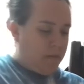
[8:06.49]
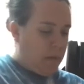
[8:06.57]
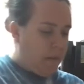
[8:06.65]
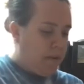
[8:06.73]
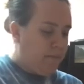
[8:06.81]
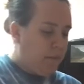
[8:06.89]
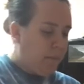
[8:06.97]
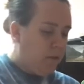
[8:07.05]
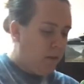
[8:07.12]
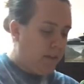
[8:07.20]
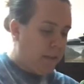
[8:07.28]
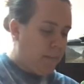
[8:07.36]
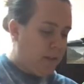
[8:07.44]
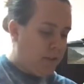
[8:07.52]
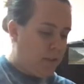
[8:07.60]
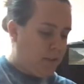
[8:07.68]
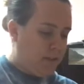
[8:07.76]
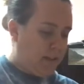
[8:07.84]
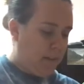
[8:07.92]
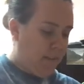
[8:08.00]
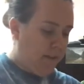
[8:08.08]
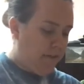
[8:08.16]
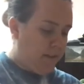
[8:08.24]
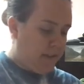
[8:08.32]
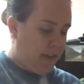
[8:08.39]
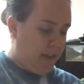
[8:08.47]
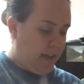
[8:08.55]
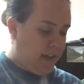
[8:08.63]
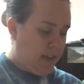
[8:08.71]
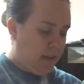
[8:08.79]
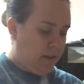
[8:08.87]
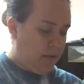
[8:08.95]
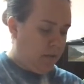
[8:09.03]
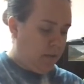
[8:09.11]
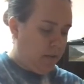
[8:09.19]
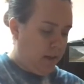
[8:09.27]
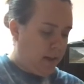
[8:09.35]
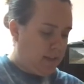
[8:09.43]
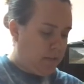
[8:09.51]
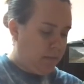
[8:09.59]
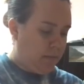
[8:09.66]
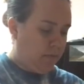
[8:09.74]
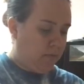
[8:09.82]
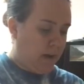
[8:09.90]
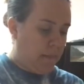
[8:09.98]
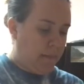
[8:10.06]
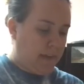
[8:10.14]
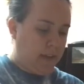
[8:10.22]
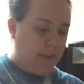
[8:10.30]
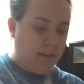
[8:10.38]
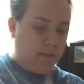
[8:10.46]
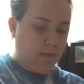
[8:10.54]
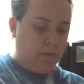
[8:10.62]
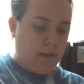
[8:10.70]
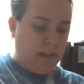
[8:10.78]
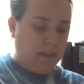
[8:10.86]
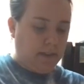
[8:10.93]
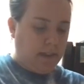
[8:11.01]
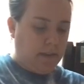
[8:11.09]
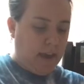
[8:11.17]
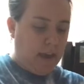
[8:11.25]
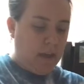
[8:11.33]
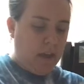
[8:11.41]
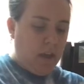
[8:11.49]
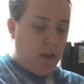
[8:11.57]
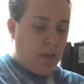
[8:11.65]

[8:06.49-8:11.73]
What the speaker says: But if you're pouring them into just like a muffin tin or like some little ramekins or things like that,